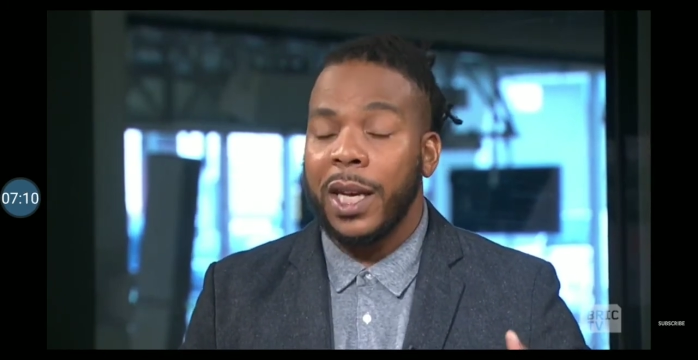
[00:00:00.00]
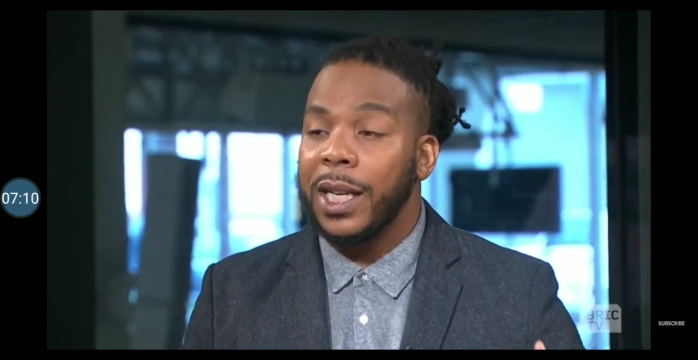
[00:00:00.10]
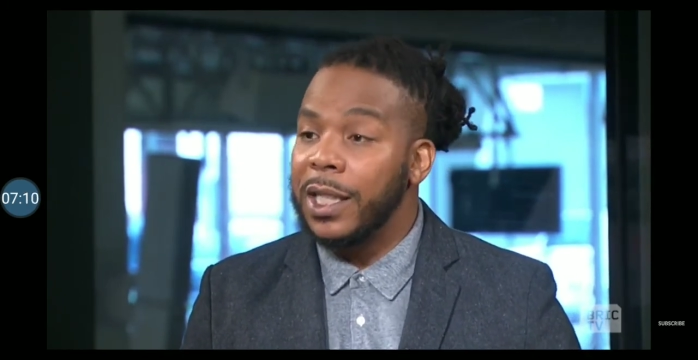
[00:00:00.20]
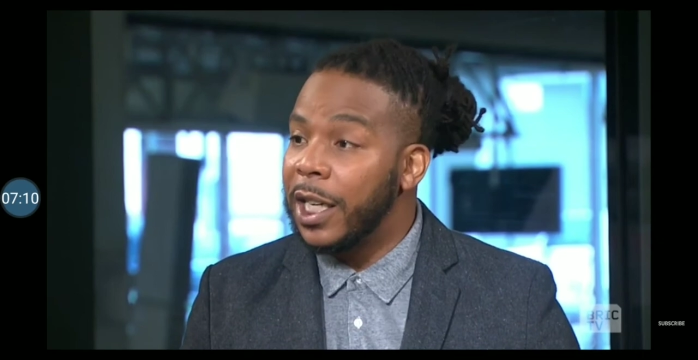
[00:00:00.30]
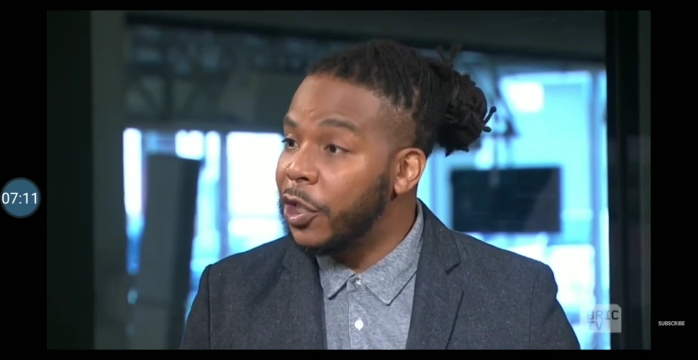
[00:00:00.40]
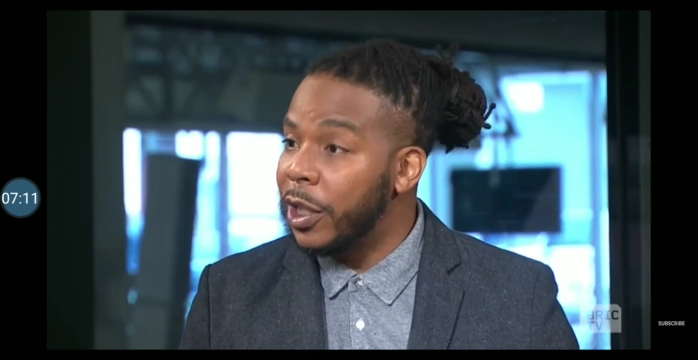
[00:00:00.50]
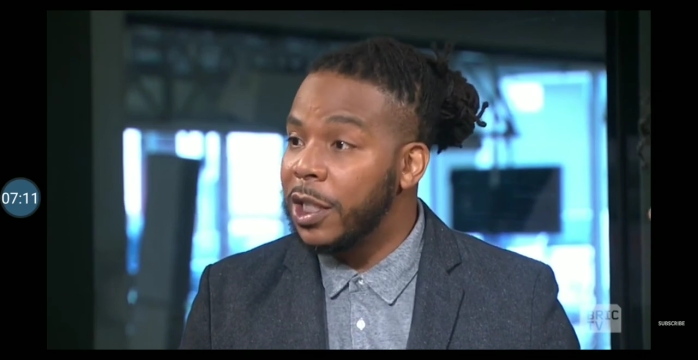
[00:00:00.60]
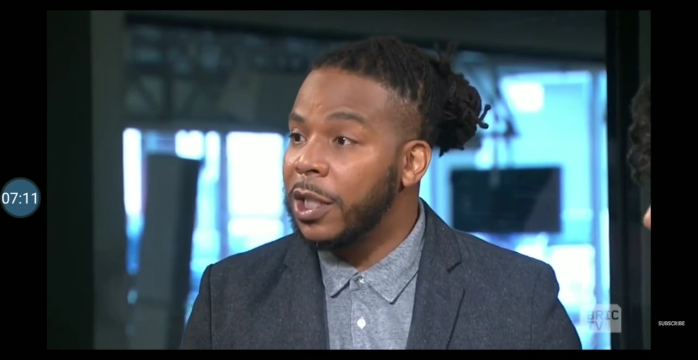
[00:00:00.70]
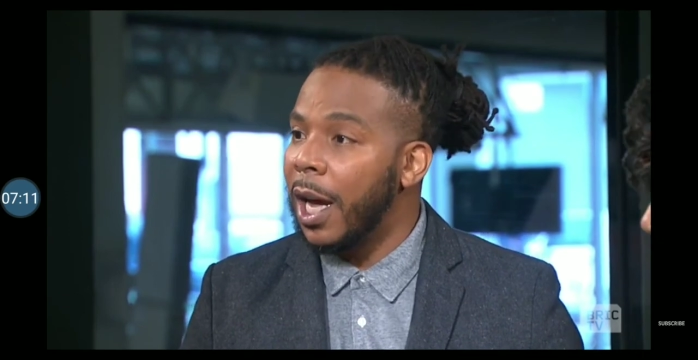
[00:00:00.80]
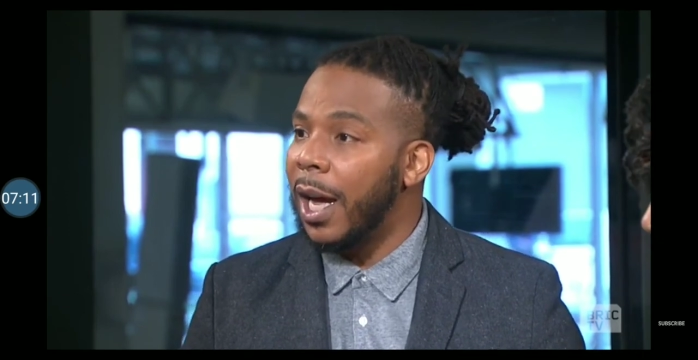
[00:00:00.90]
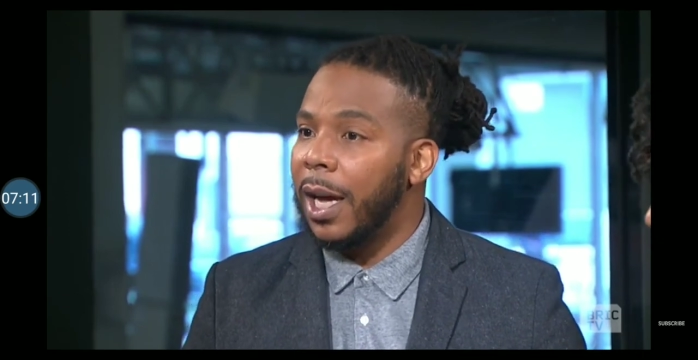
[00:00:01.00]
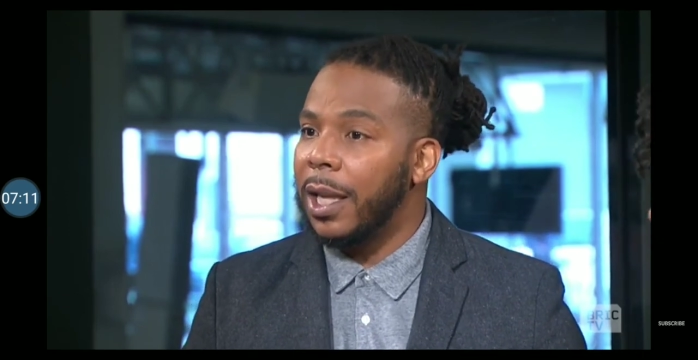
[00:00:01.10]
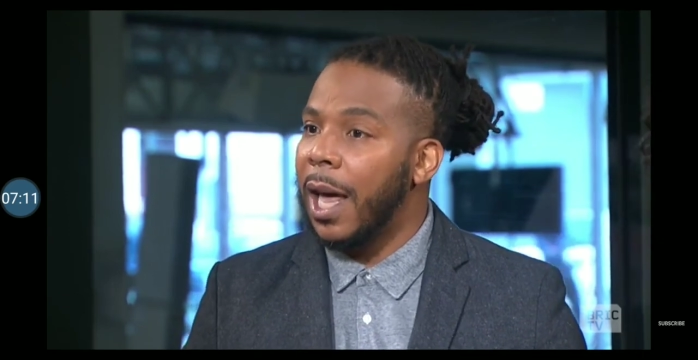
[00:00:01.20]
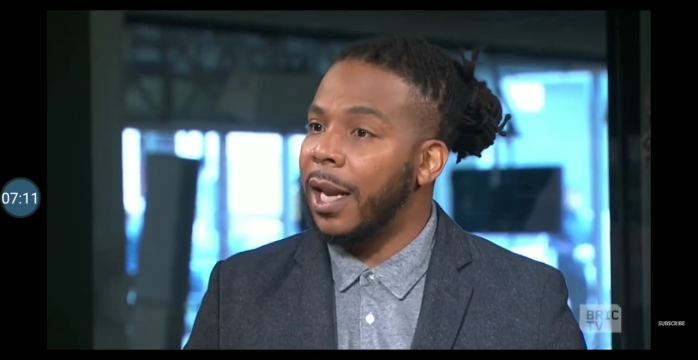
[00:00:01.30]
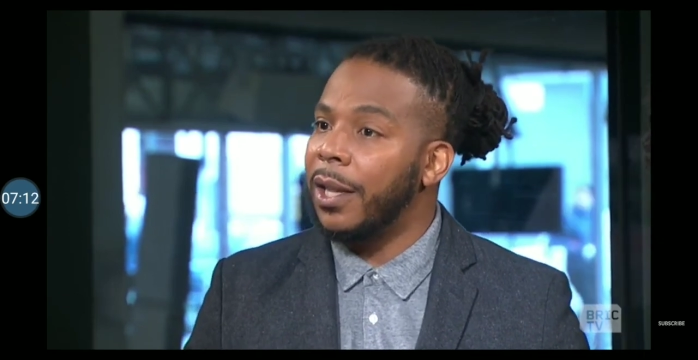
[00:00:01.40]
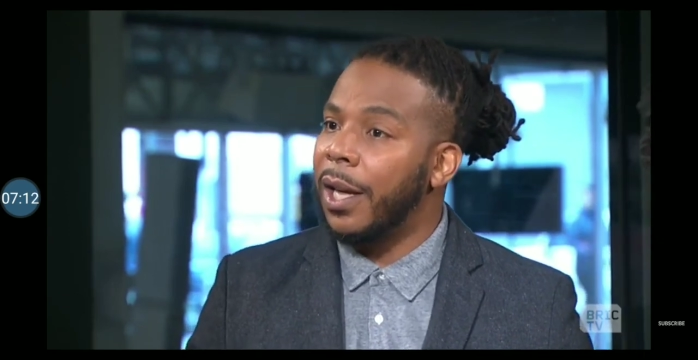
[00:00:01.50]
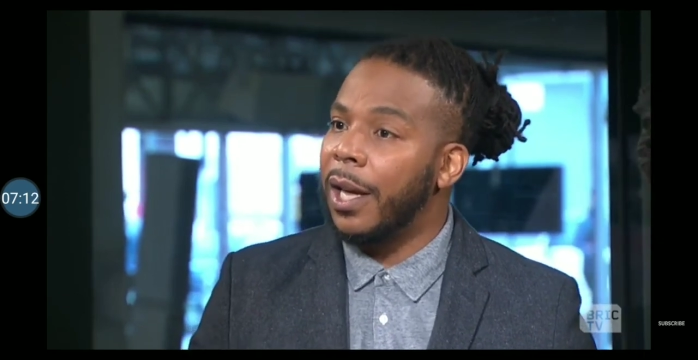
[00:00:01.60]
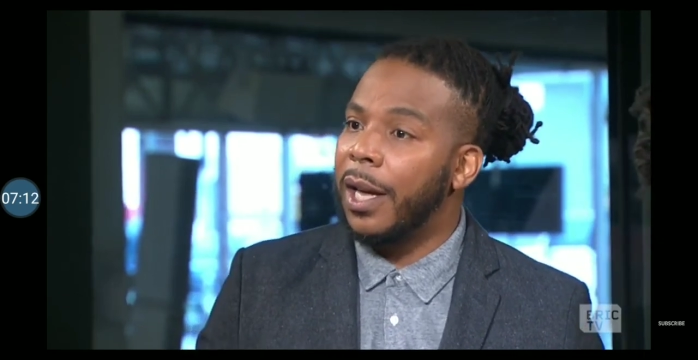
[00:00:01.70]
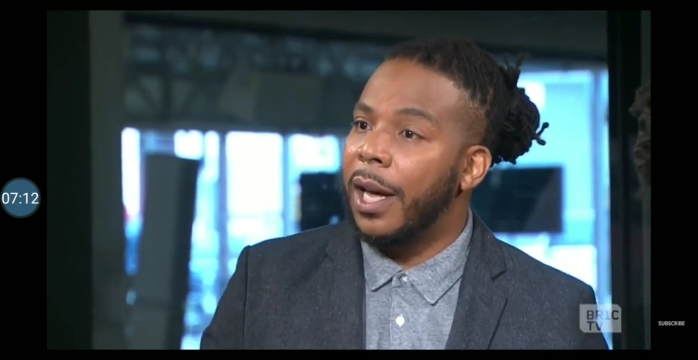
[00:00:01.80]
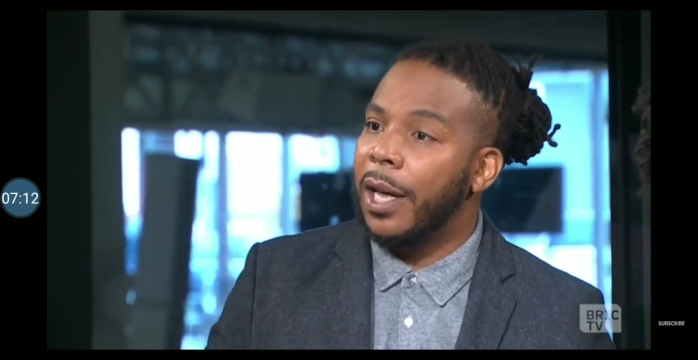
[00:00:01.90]
The conditions, a lot of
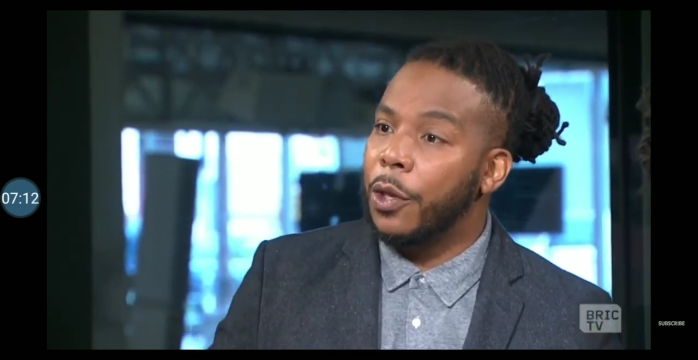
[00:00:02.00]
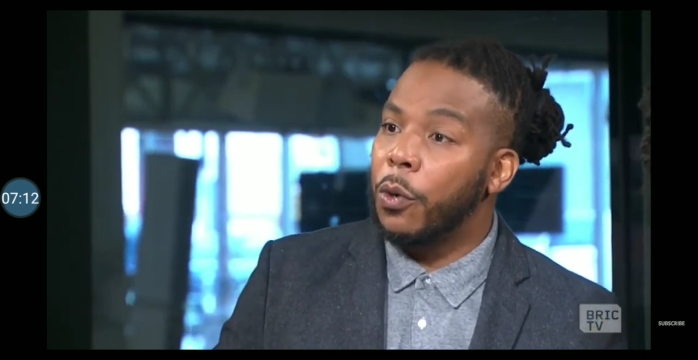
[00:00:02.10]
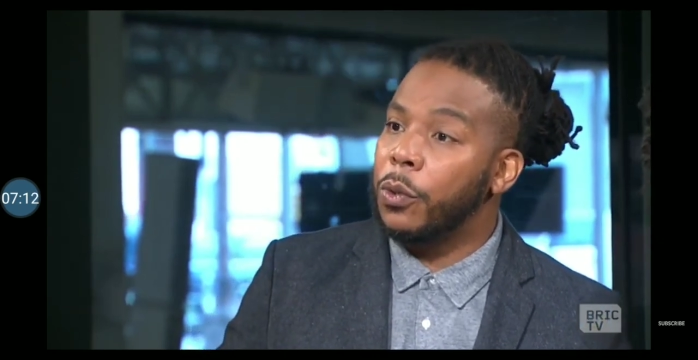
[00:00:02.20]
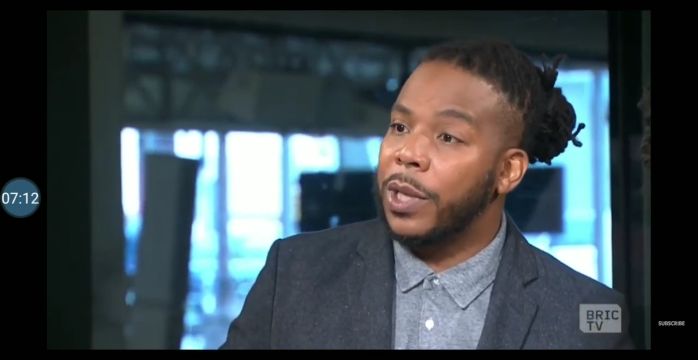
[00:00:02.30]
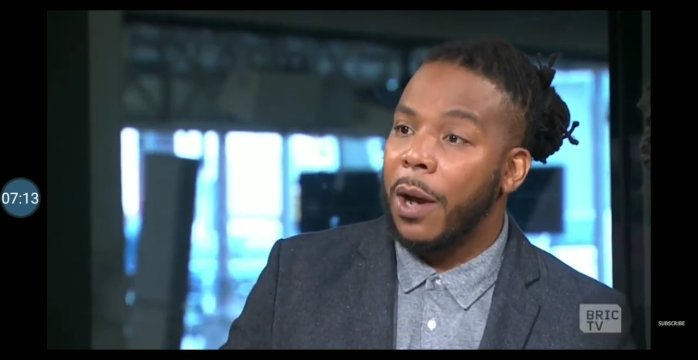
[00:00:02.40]
those